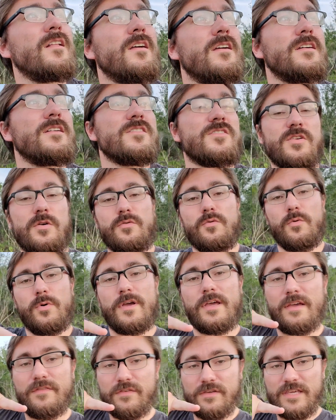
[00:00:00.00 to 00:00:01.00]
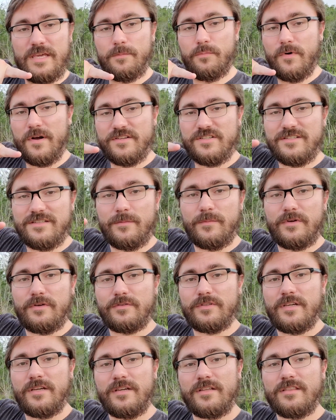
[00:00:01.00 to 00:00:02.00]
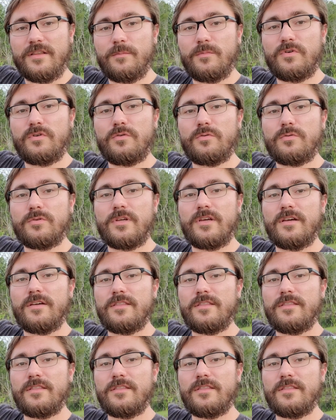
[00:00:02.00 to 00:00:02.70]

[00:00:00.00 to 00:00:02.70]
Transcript: So if you keep watching the moon